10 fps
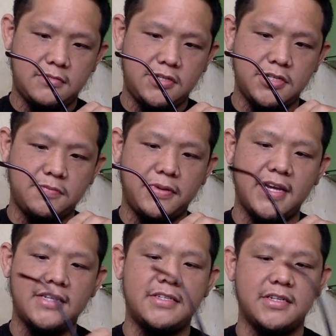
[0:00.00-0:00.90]
just
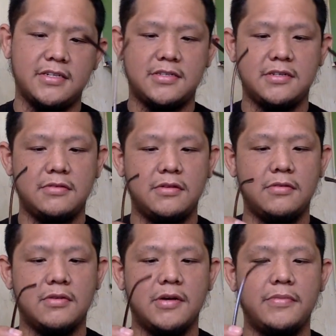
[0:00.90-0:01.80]
plastic, so
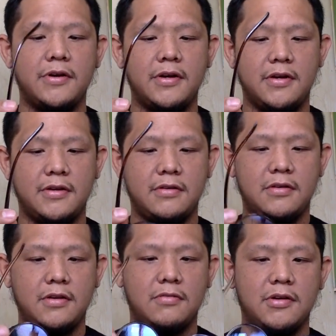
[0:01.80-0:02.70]
no rubber.
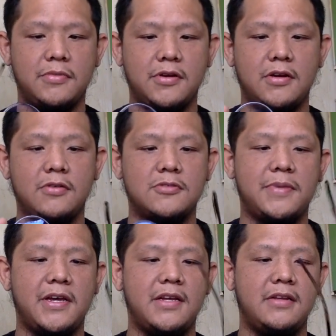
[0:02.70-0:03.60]
No rubber in a nose
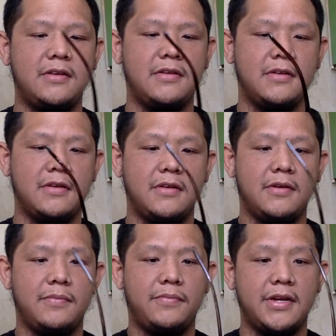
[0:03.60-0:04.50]
pad.
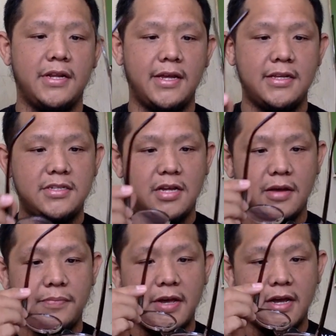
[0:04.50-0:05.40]
But it's
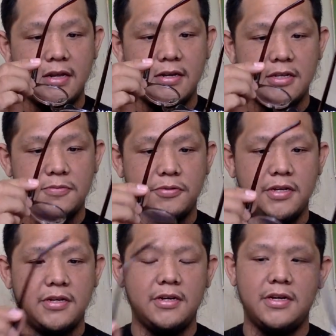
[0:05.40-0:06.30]
not bad. It's
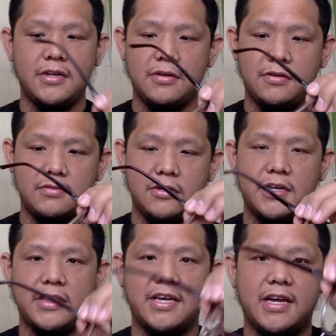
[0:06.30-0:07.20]
pretty good. Oh,
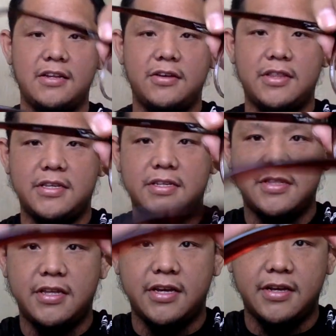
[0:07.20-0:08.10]
look at that. Look at this
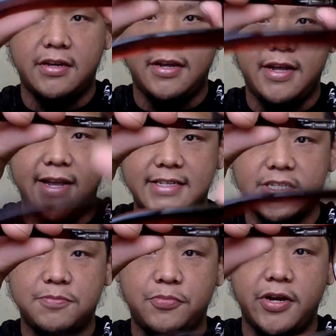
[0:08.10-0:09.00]
thing. It has a
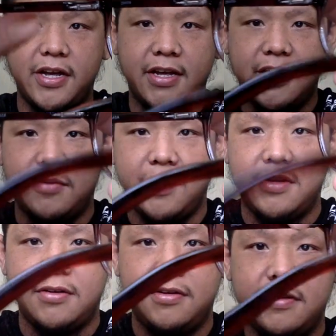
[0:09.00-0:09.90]
spring in the
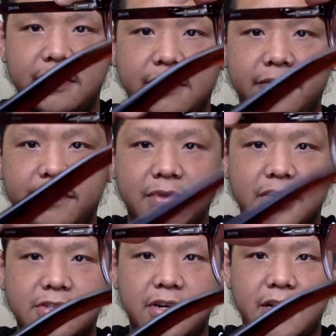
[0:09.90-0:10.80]
middle
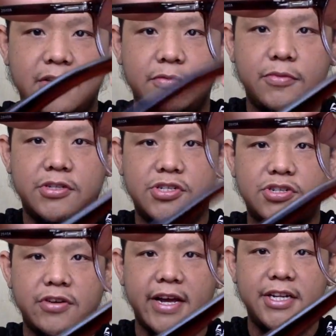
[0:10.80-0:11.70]
so that it would
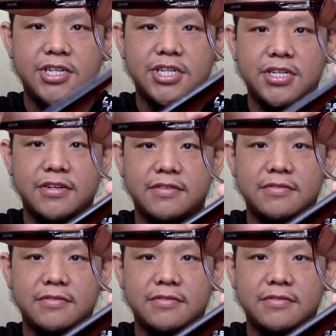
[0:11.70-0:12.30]
stretch.